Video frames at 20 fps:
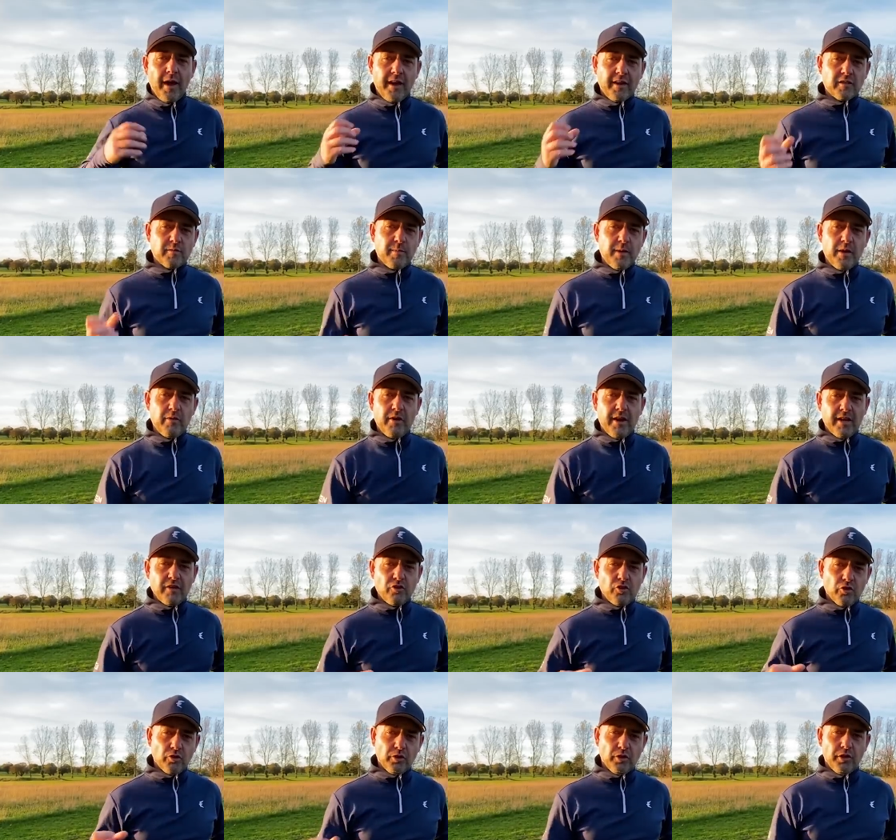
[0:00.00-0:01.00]

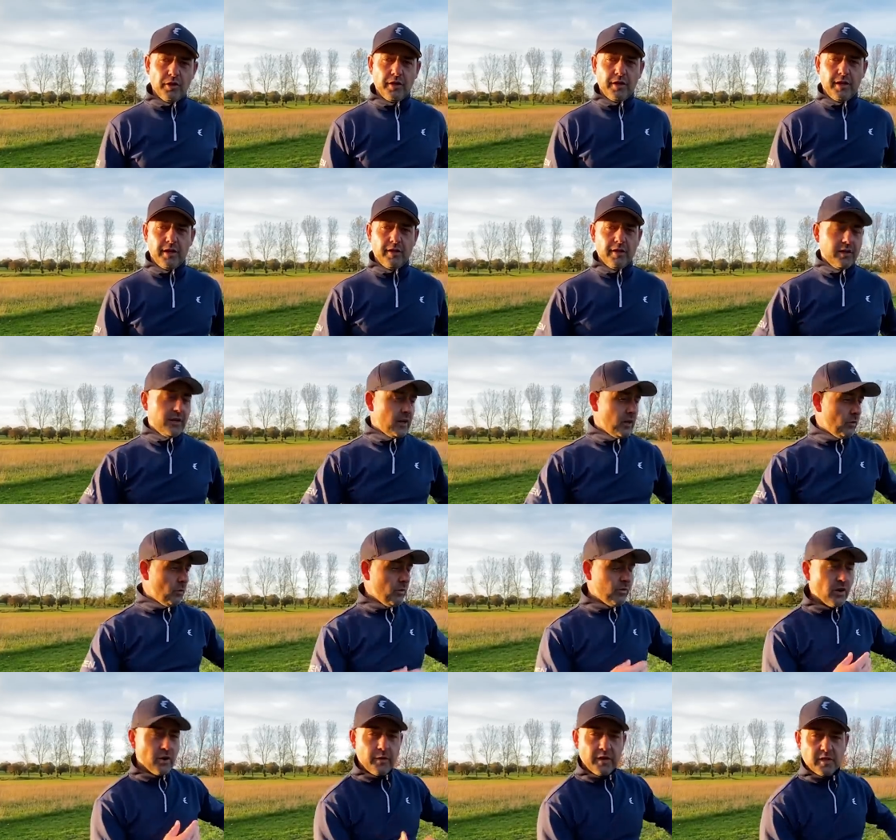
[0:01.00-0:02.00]
experiential learning.
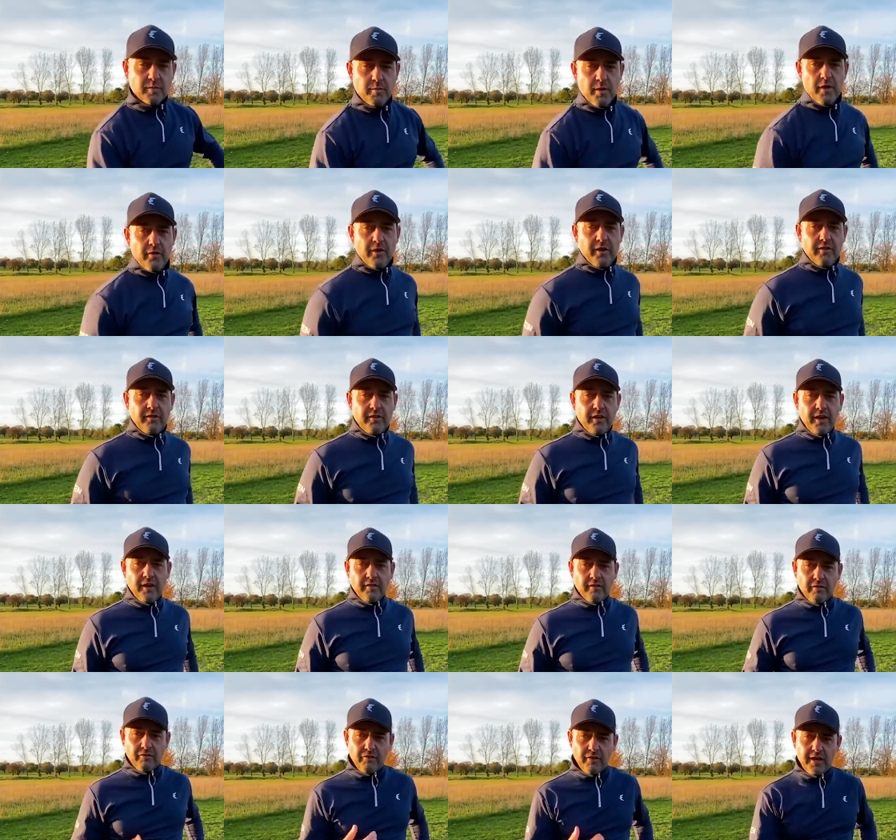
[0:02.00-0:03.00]
We've got to experience it,
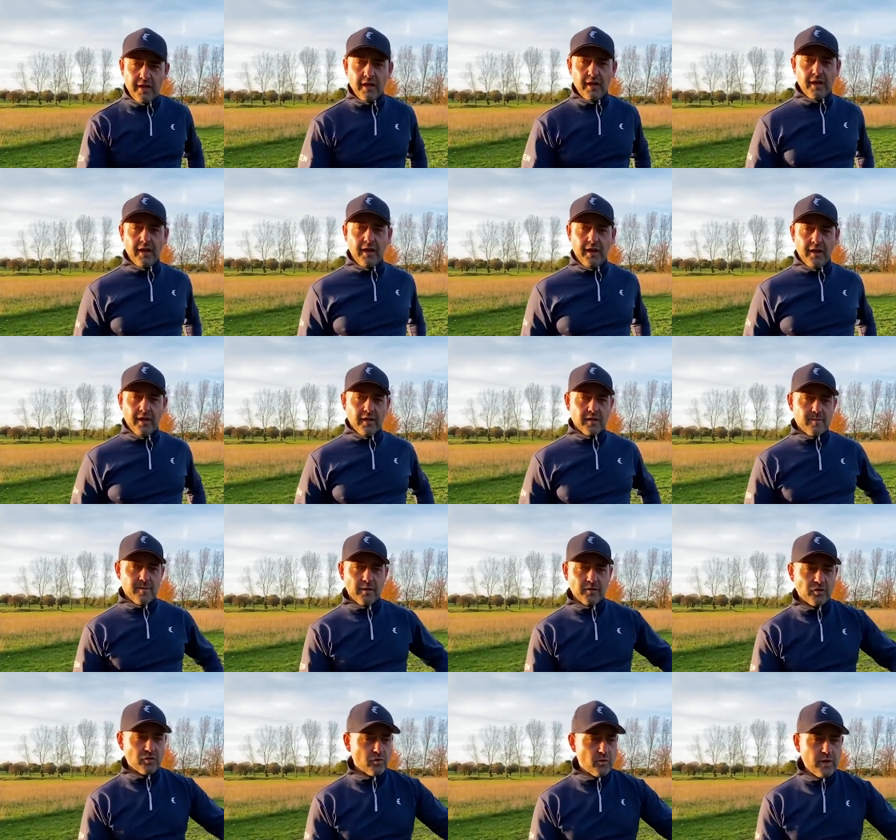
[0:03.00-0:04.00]
to feel it, to be able
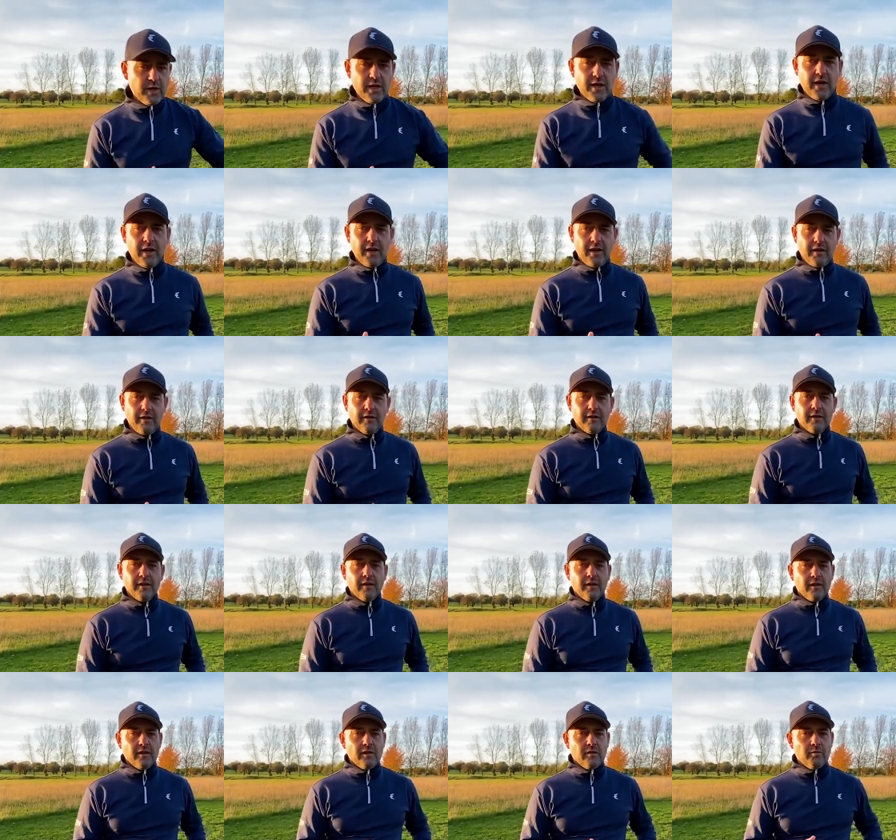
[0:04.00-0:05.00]
to tweak it.
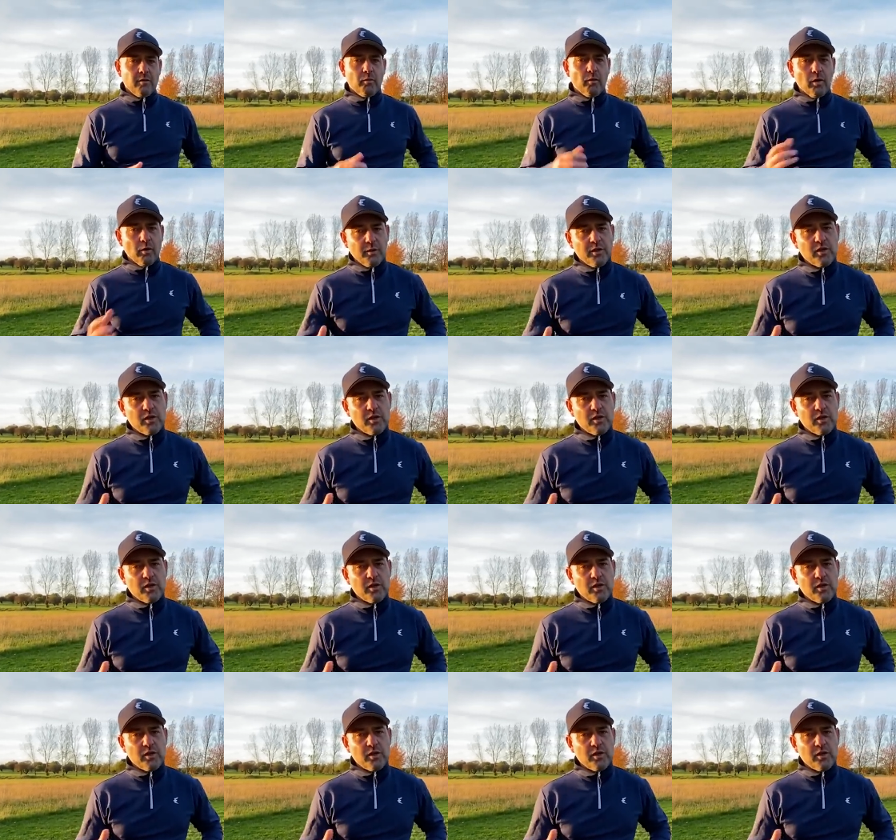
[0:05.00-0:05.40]
But what are we